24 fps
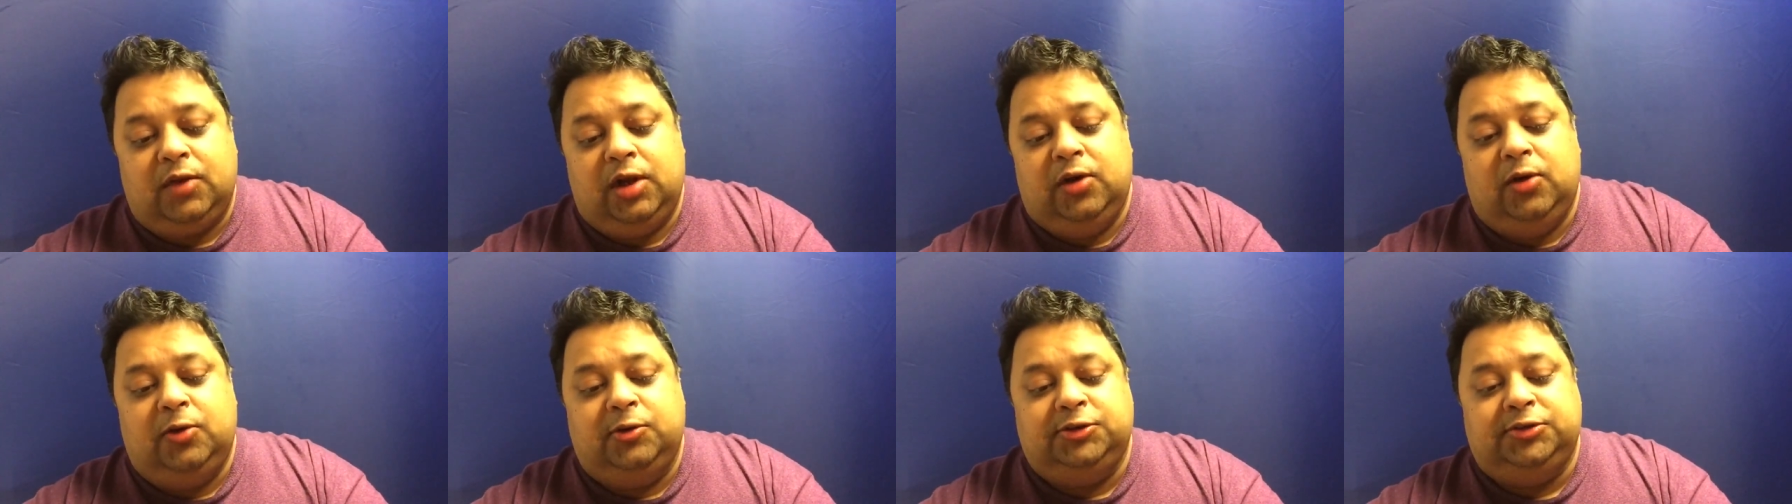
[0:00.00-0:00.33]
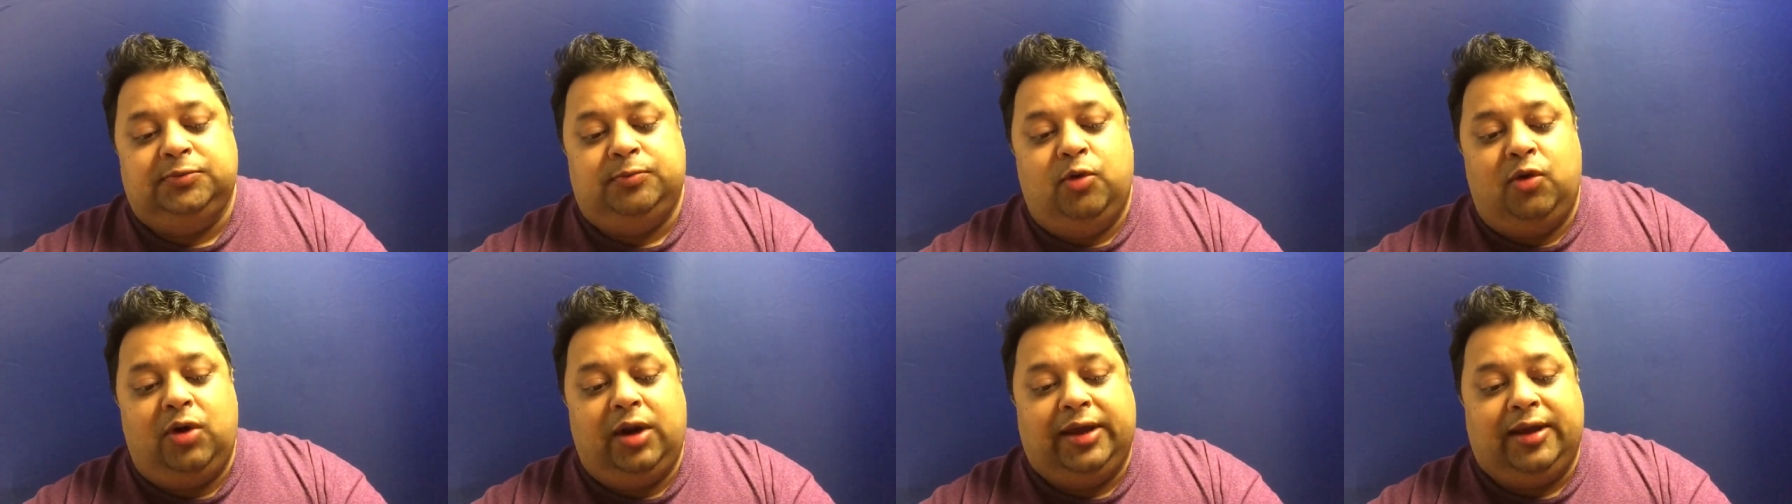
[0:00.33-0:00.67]

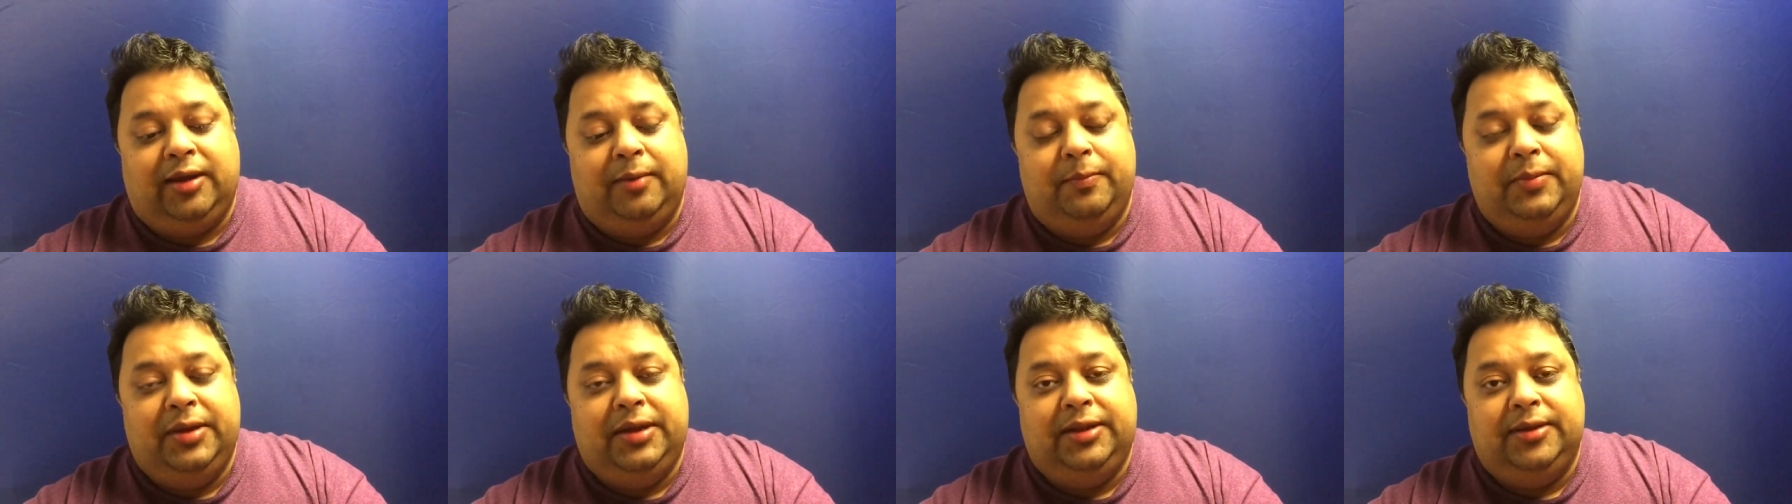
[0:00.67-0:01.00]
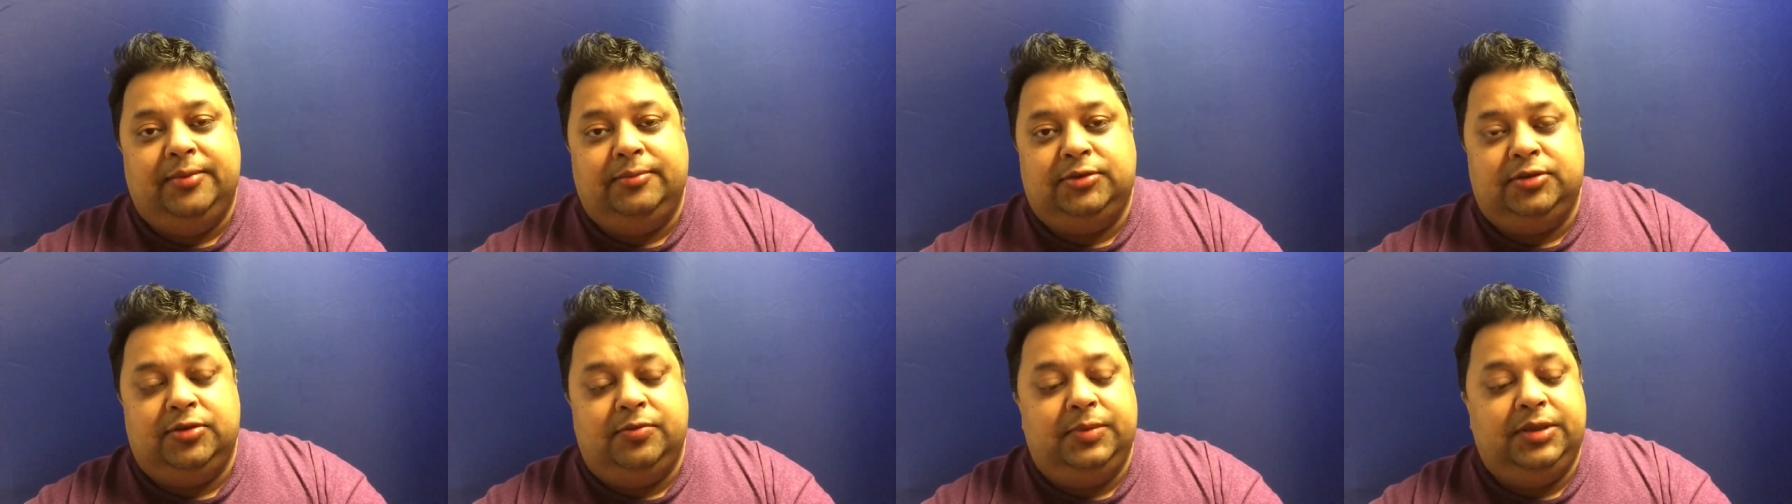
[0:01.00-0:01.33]
looks more like a
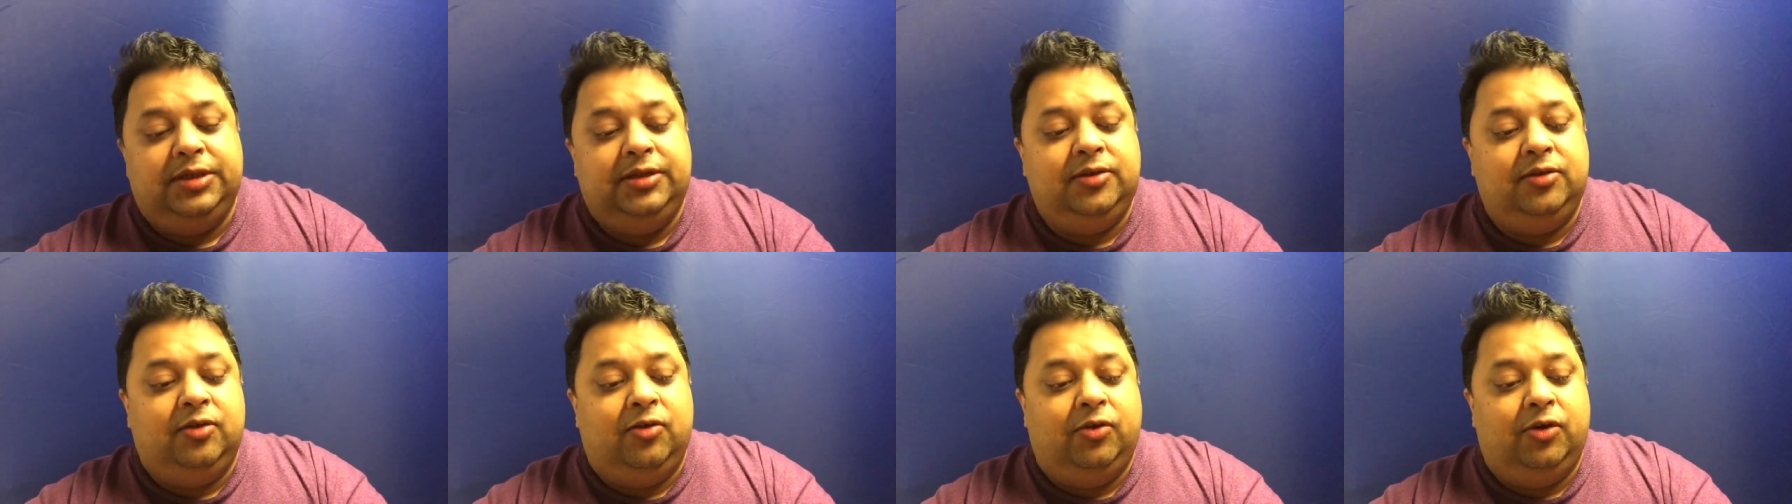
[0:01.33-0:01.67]
medium to me